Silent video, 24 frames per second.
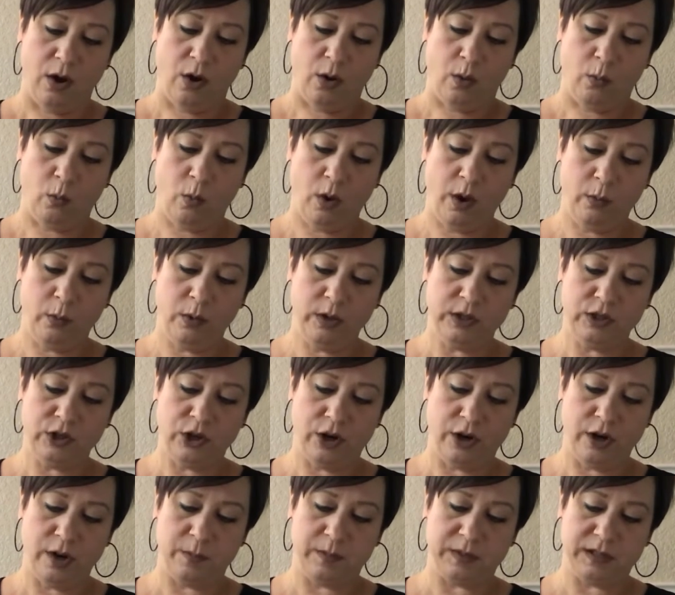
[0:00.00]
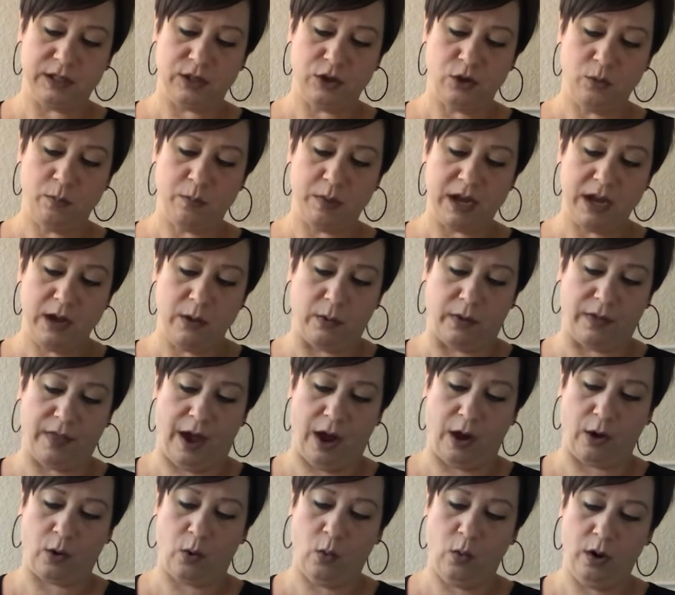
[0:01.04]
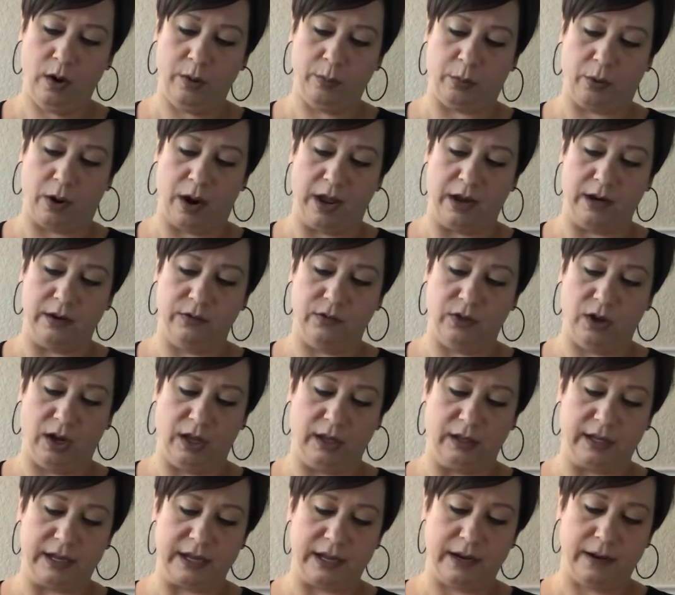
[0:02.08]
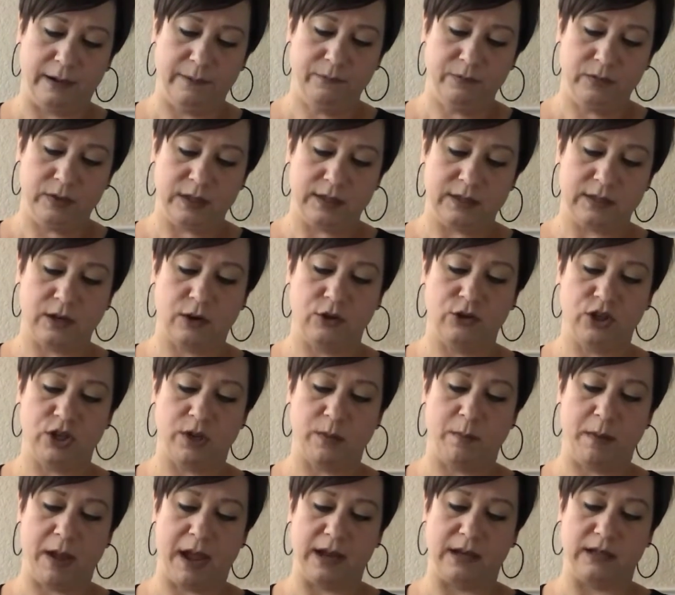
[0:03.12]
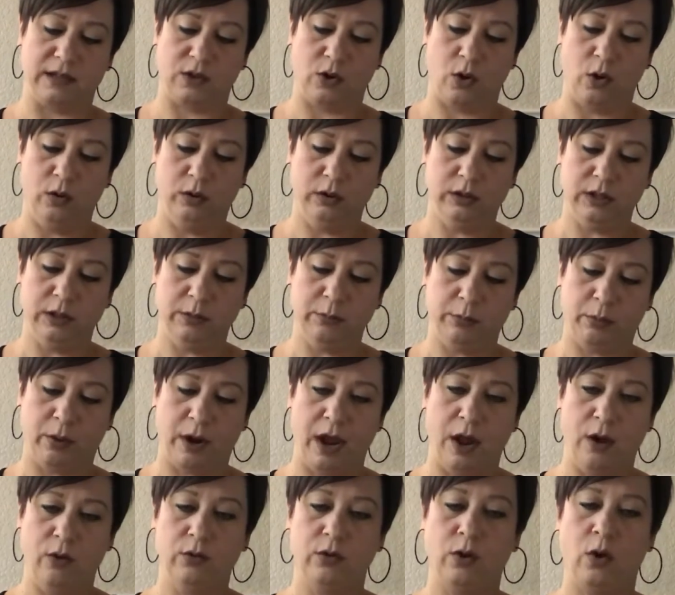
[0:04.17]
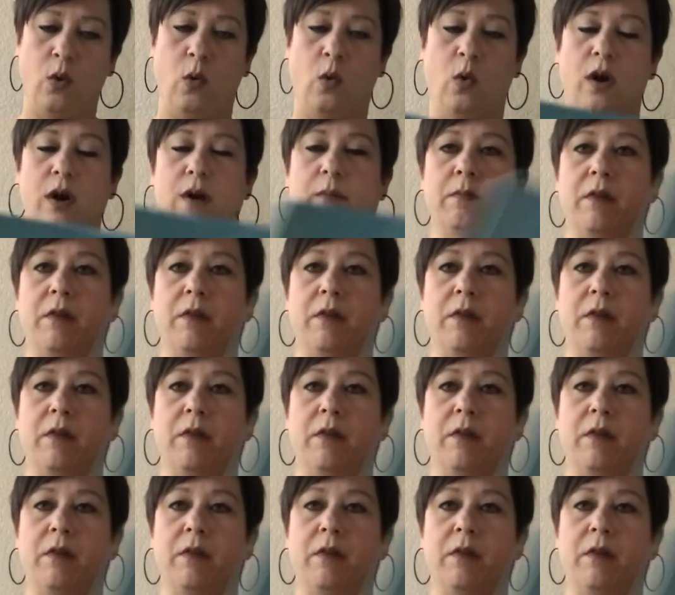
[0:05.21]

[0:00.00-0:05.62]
What would turnip stew be without cornbread, thought Lena, so she baked golden brown corn